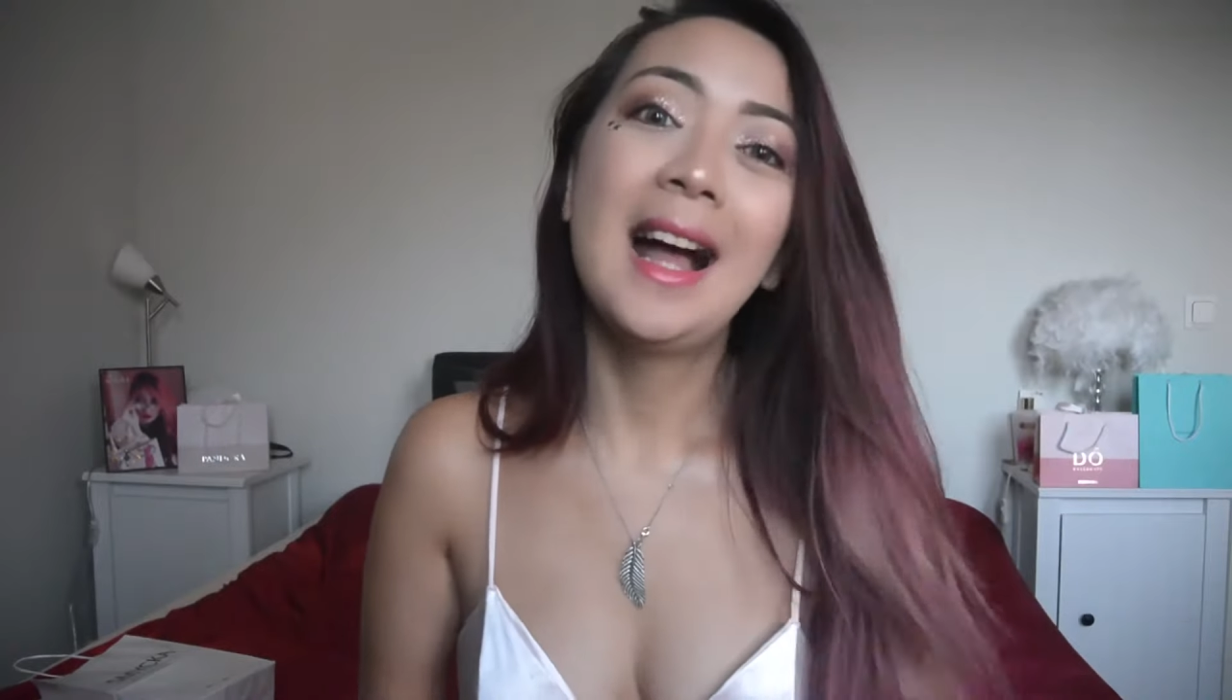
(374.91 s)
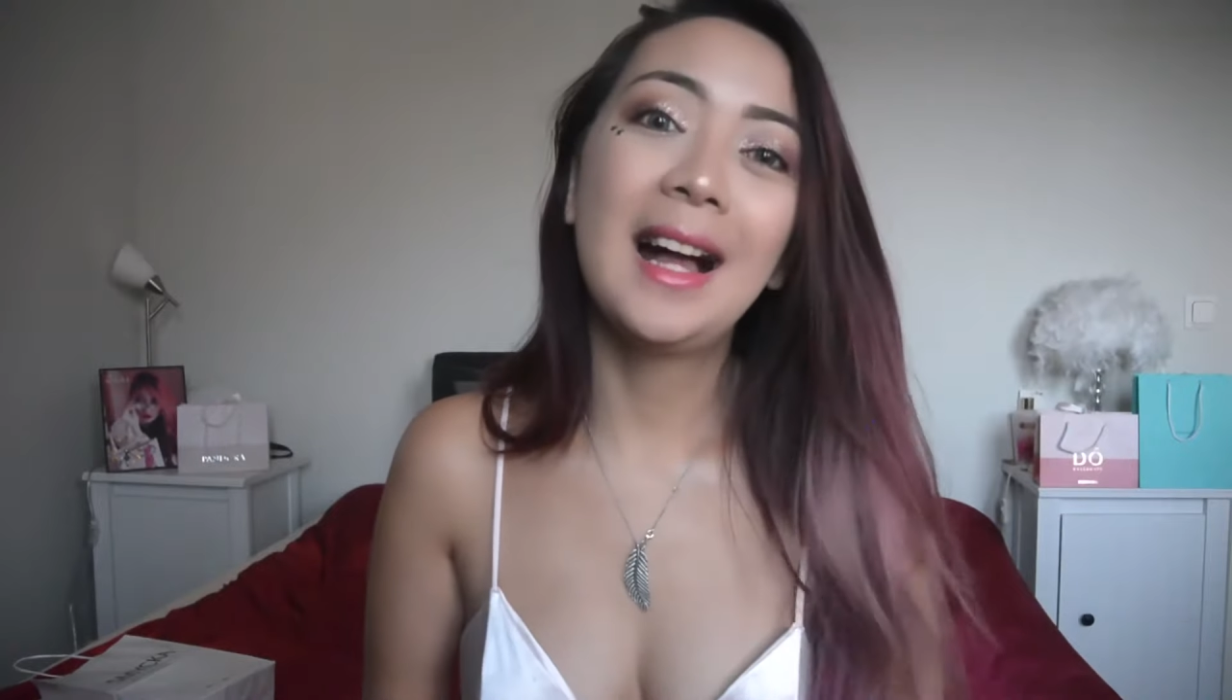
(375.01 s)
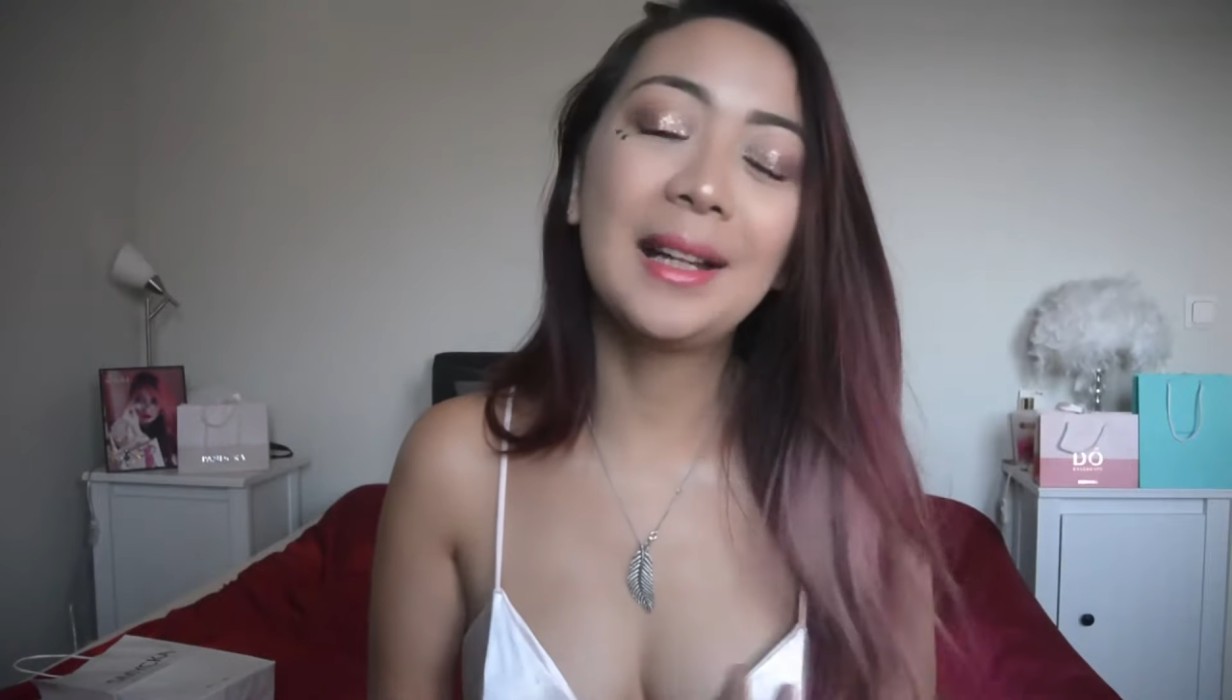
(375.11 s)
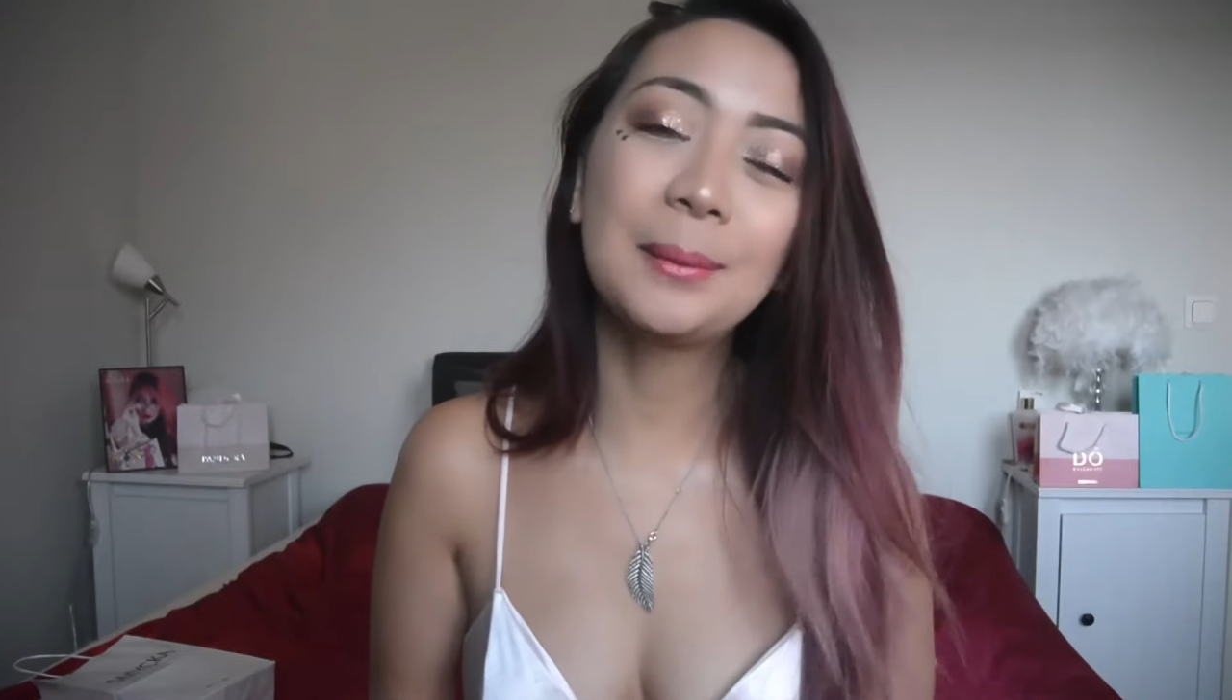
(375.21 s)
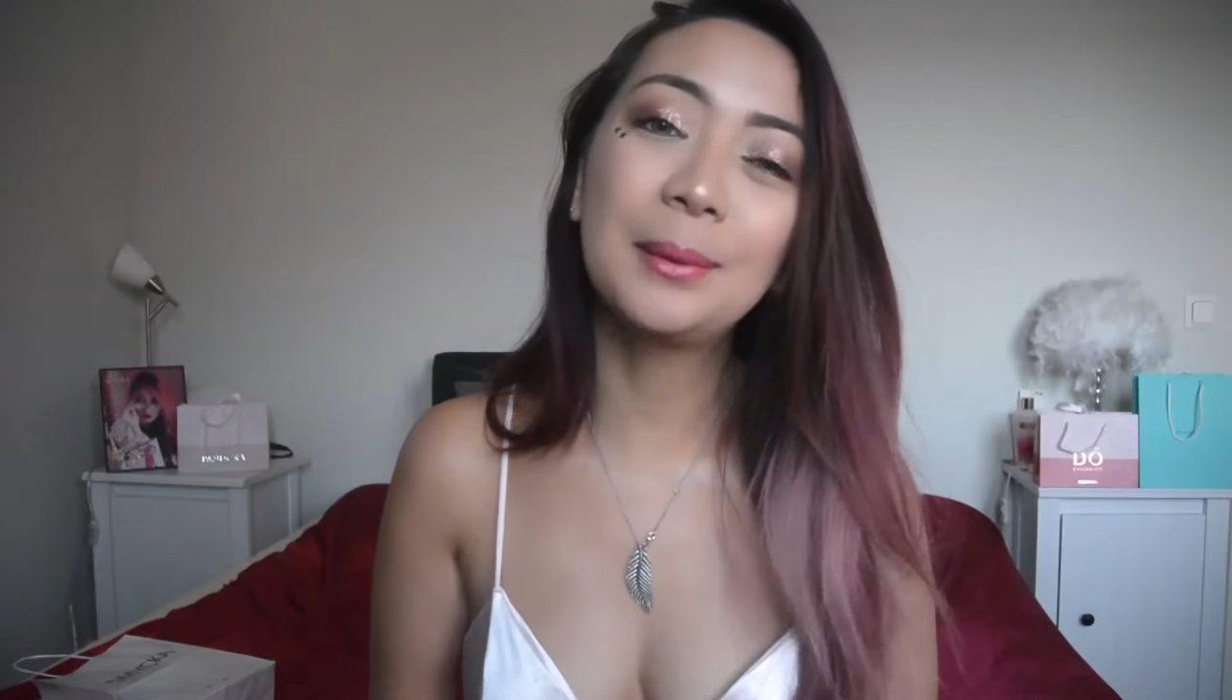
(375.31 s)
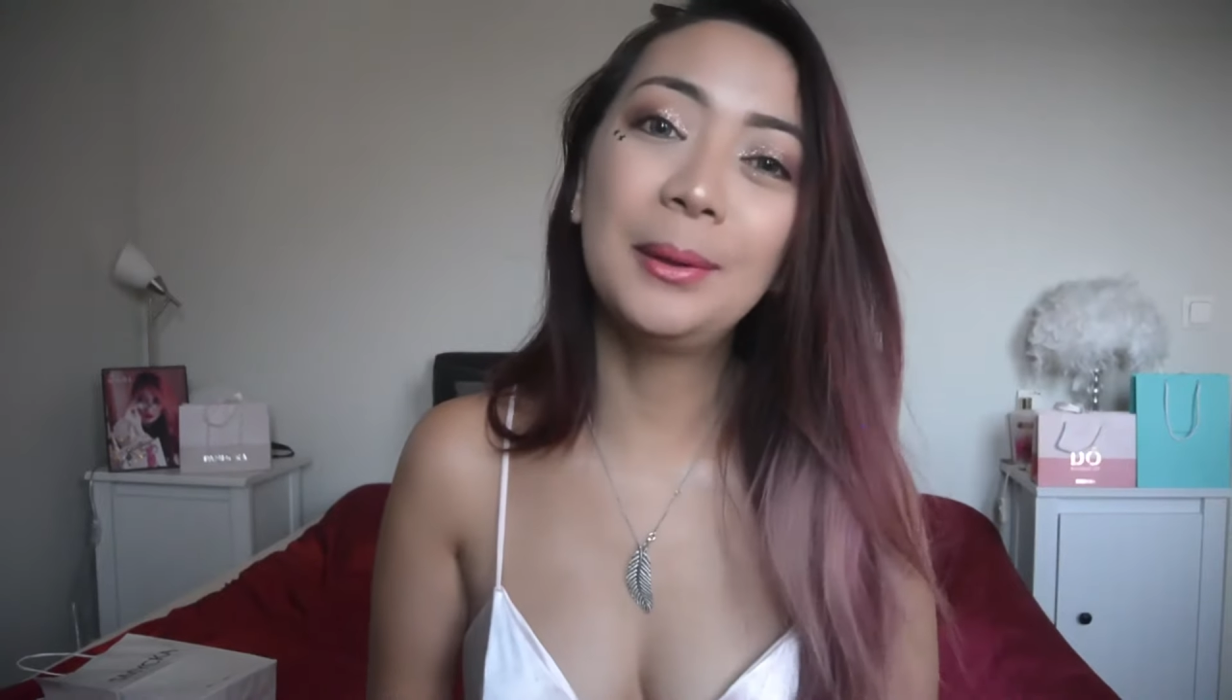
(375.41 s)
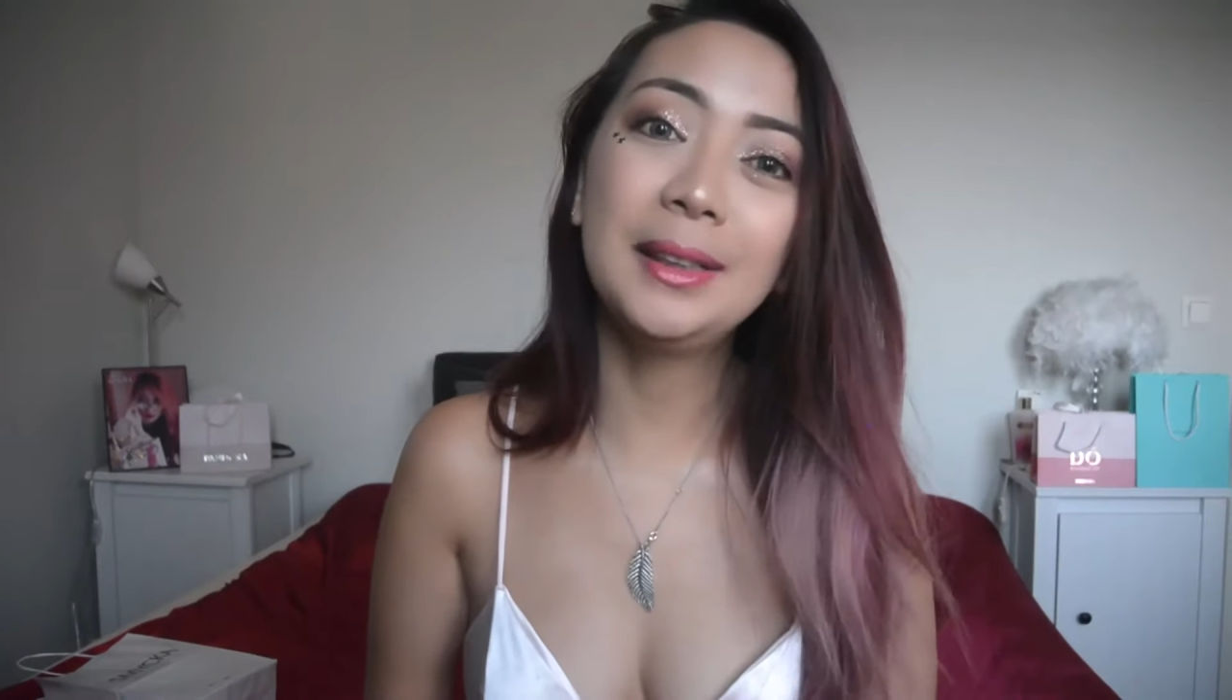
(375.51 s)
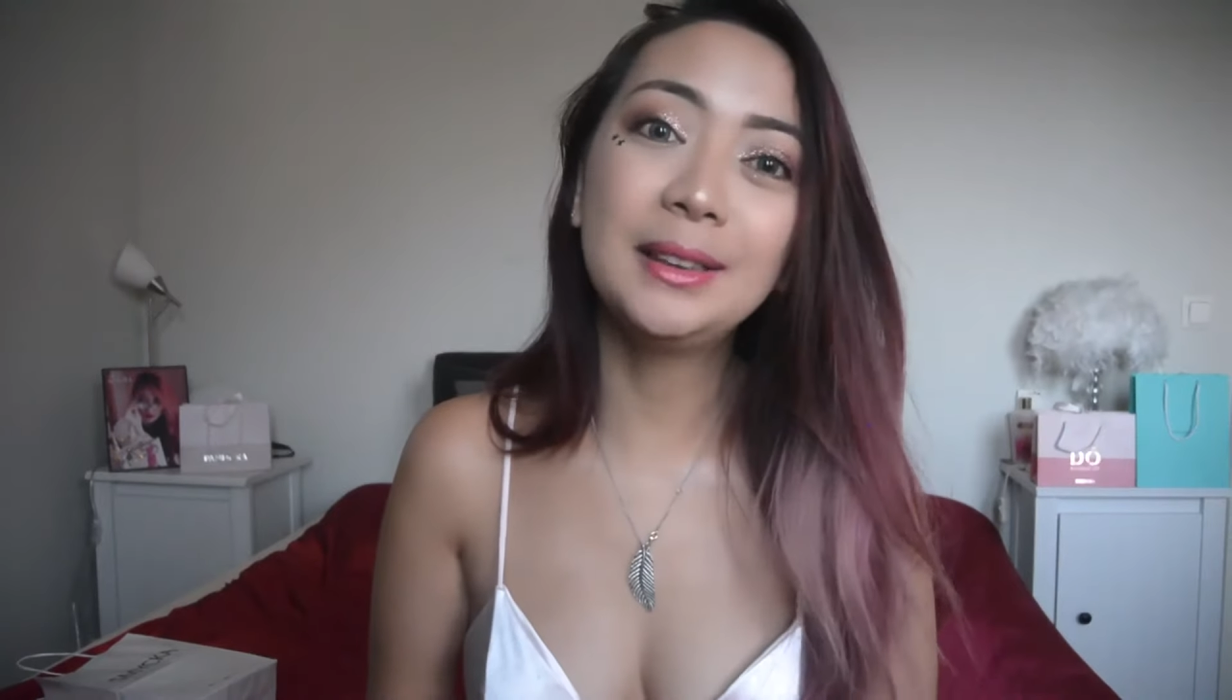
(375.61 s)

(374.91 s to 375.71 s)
I am going